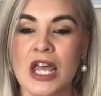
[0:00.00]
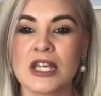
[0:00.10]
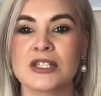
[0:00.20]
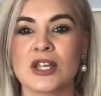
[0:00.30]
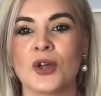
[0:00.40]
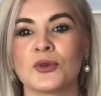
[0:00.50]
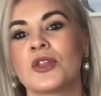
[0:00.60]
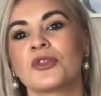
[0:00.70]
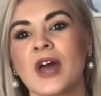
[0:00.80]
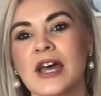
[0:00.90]
So
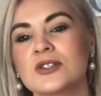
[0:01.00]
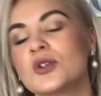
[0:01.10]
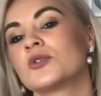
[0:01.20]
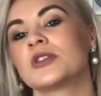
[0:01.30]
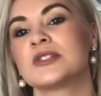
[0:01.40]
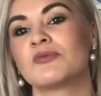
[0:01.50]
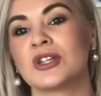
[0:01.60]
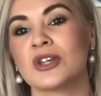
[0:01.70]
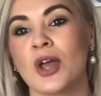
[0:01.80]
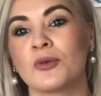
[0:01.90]
that's who this
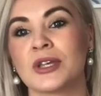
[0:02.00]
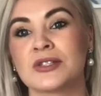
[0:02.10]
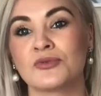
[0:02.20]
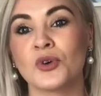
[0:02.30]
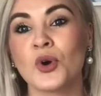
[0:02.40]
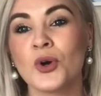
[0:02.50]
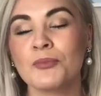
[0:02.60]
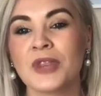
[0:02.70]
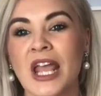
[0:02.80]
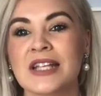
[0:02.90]
video is for.
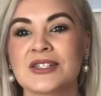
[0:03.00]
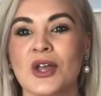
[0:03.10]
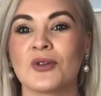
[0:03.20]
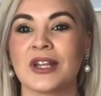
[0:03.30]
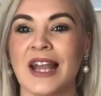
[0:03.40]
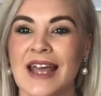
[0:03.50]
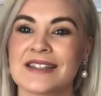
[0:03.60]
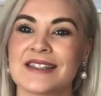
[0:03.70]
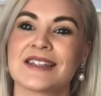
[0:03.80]
So let's